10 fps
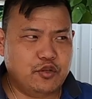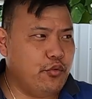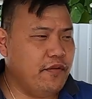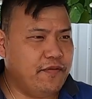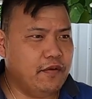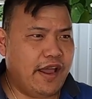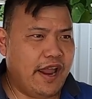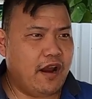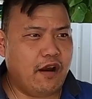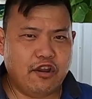to refill
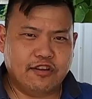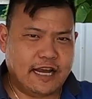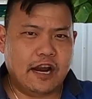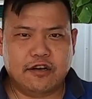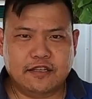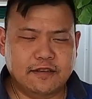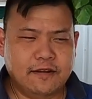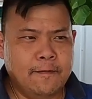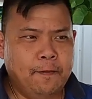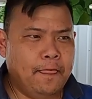air on your tires,
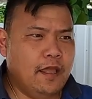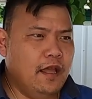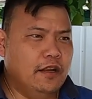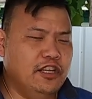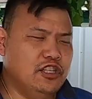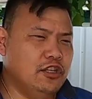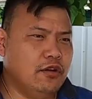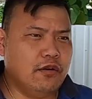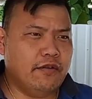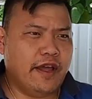did you
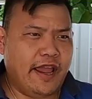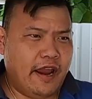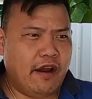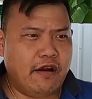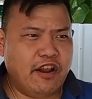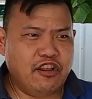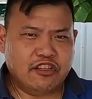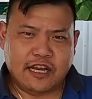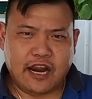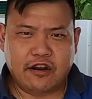know the air in your
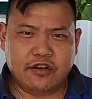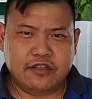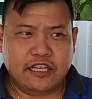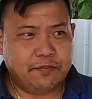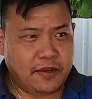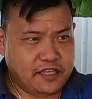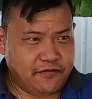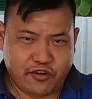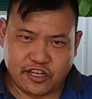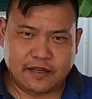tires, especially
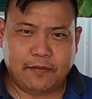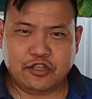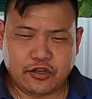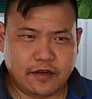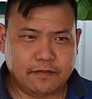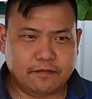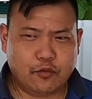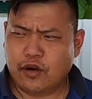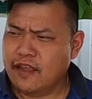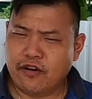for your semi-truck
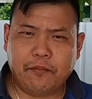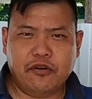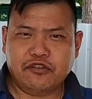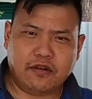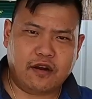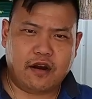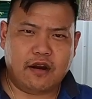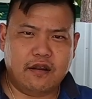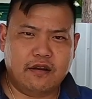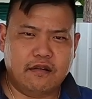or even a personal car,
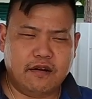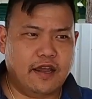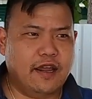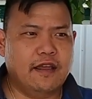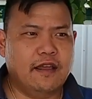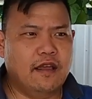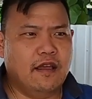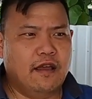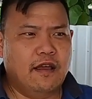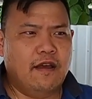okay?
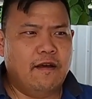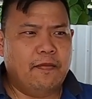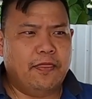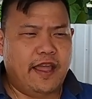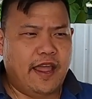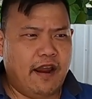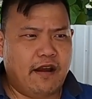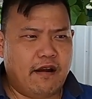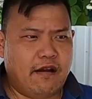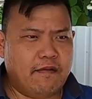The
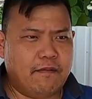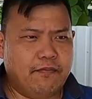air